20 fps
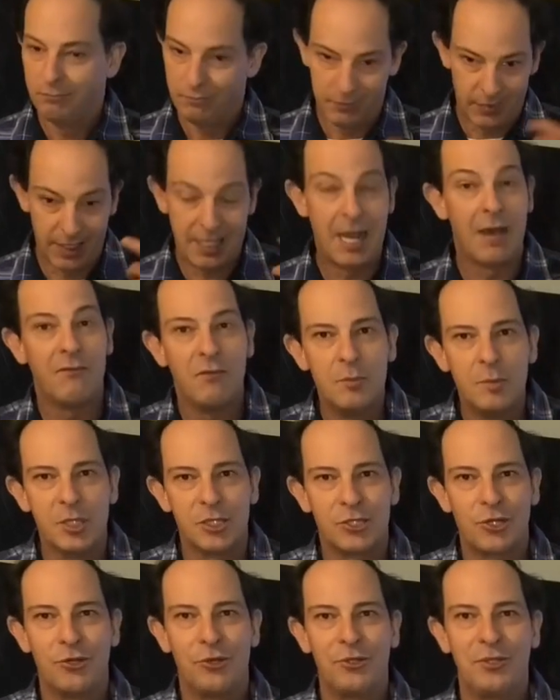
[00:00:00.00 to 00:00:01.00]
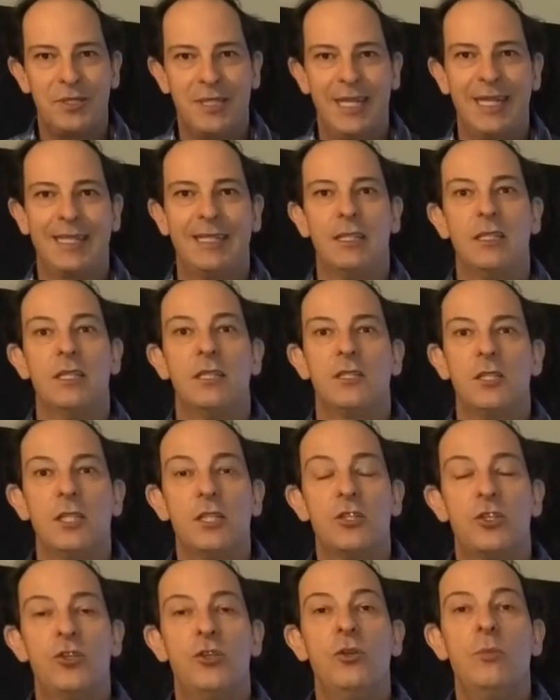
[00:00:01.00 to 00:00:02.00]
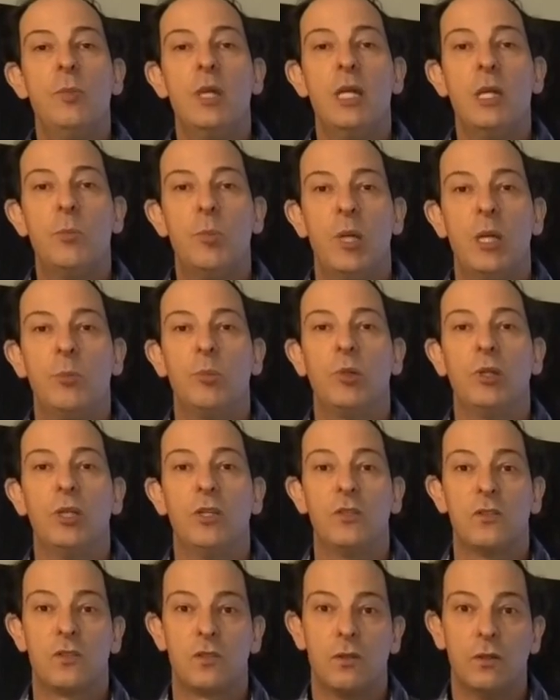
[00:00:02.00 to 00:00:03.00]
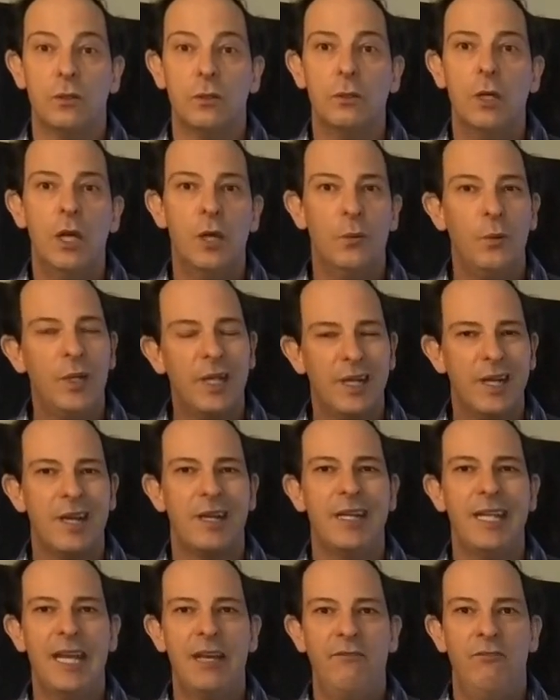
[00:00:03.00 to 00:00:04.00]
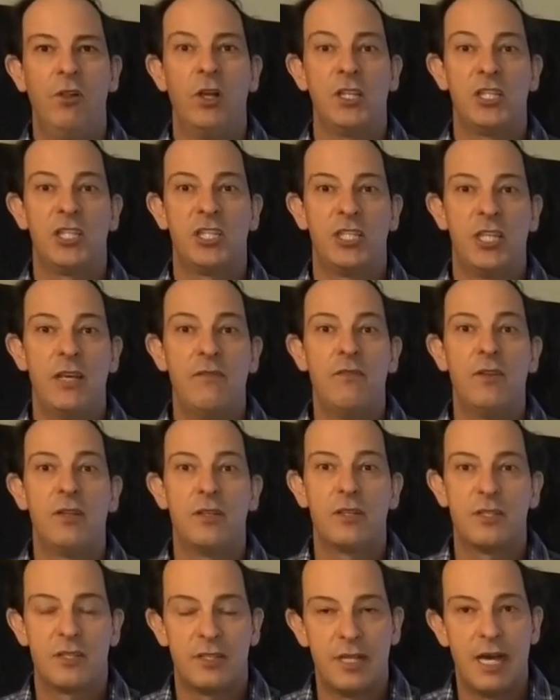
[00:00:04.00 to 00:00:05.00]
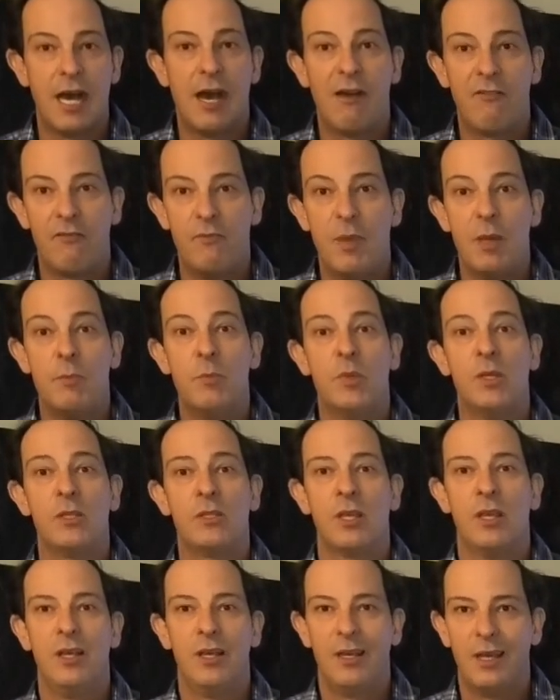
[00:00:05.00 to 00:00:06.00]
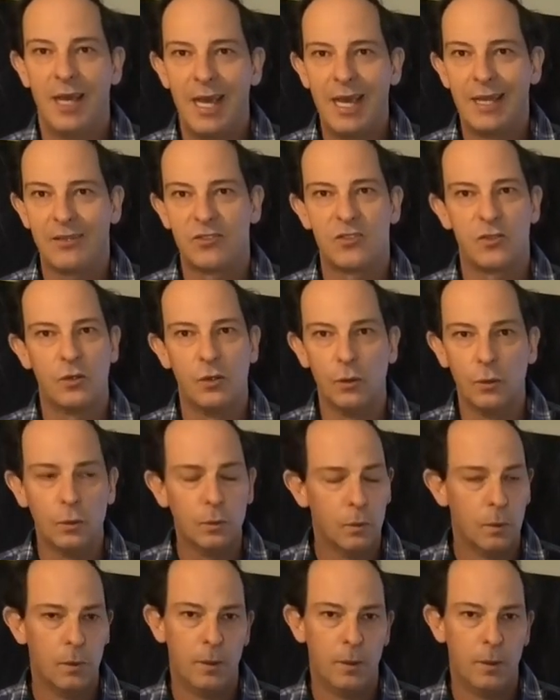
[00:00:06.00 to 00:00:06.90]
The government's contacted us. There's too many people at the school. We could only have like 7 staff members at school.